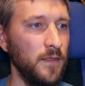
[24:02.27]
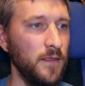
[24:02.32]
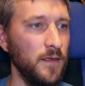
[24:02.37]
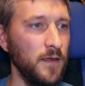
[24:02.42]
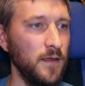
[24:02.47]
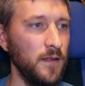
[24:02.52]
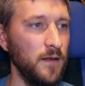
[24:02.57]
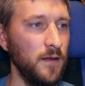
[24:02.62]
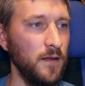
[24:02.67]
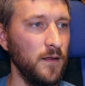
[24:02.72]

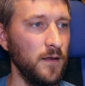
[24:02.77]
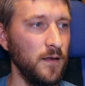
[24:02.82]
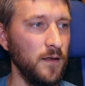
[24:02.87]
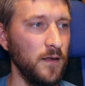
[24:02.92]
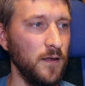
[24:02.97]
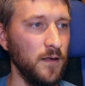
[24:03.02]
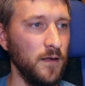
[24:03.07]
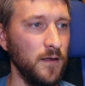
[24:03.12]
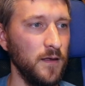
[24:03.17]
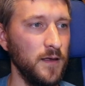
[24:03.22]
then
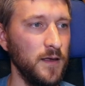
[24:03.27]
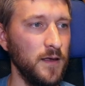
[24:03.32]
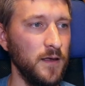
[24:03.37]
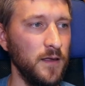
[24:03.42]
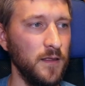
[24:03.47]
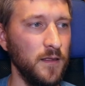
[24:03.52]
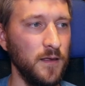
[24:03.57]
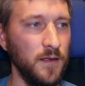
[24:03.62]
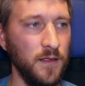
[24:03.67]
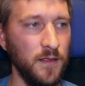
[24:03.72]

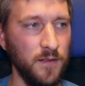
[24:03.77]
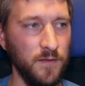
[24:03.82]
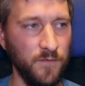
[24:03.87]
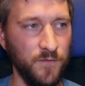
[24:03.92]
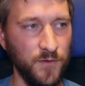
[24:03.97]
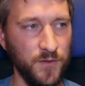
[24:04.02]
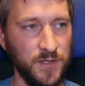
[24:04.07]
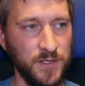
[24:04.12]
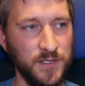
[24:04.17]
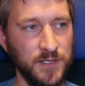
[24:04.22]

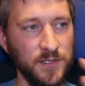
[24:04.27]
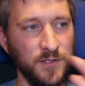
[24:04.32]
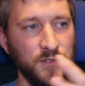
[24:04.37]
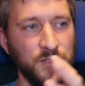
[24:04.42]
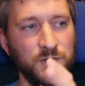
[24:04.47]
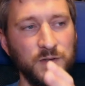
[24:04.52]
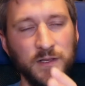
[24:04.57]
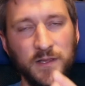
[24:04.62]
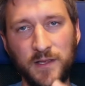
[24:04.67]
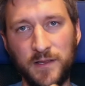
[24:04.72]
for the signal
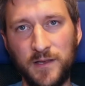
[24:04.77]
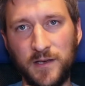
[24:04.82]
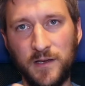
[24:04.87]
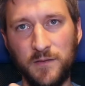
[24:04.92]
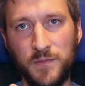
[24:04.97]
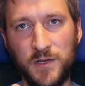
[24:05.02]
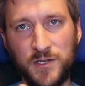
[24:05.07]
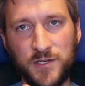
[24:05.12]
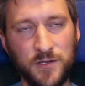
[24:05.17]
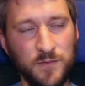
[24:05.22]
strength, I think I
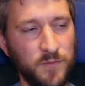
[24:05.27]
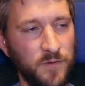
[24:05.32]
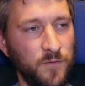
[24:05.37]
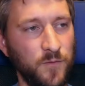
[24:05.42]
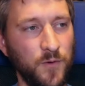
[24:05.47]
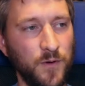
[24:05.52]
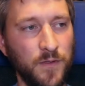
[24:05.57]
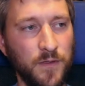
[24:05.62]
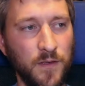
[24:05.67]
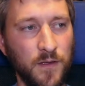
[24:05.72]
mentioned
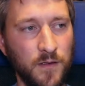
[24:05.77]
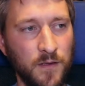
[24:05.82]
before,